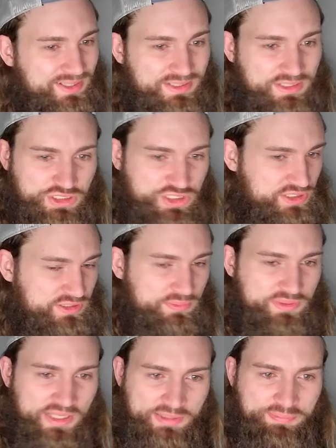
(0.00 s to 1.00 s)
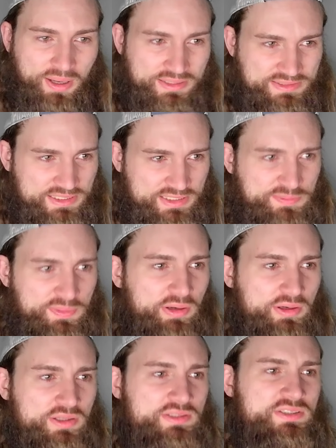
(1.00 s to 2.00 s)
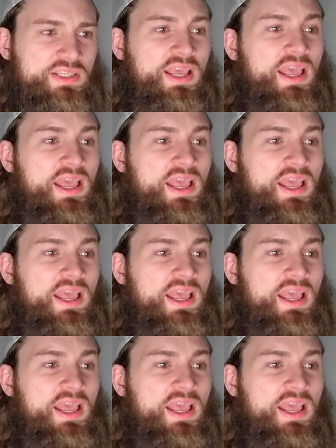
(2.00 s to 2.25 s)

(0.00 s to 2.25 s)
She has some kickboxing experience.